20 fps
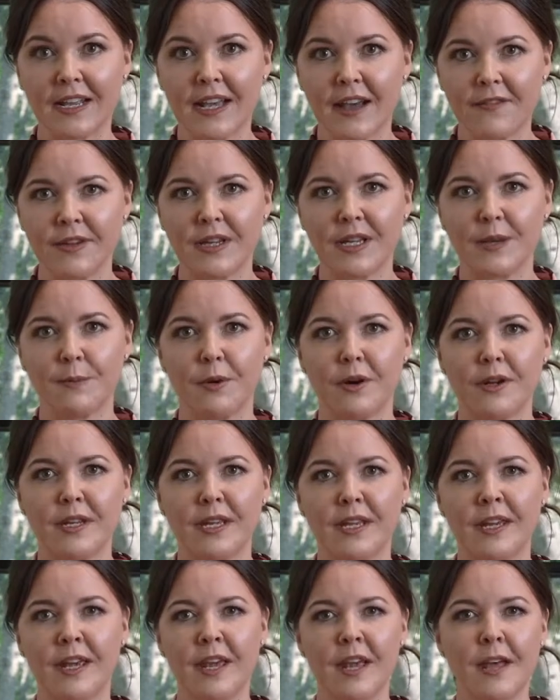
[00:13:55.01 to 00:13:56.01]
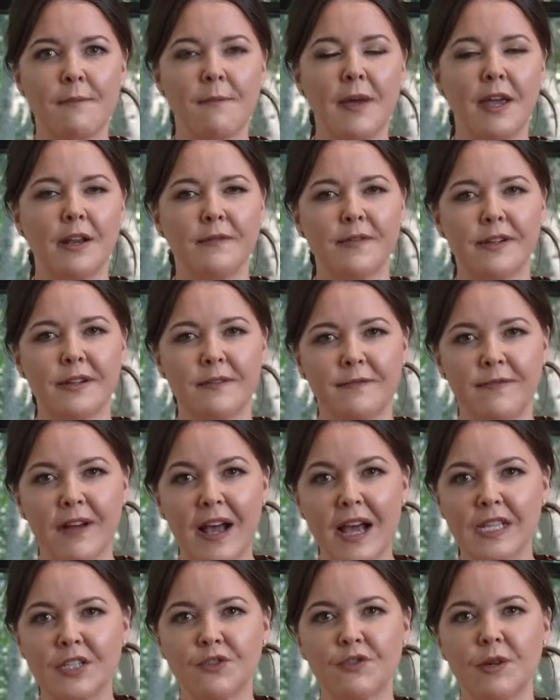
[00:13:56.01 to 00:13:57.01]
governing body made of an
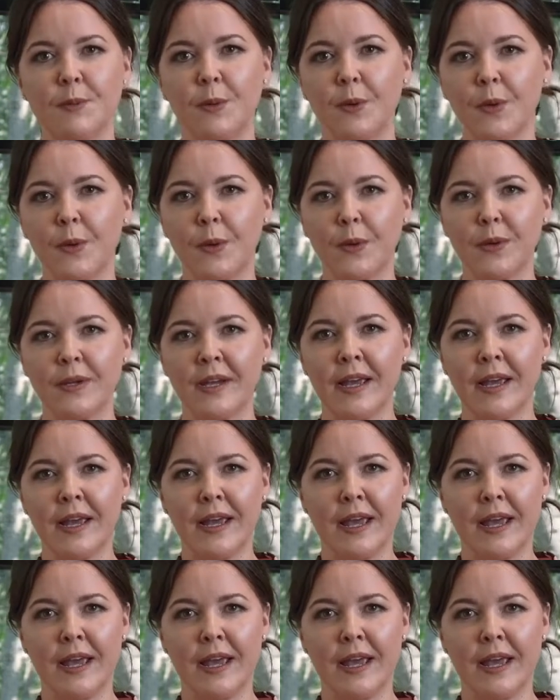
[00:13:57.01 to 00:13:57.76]
advisory board,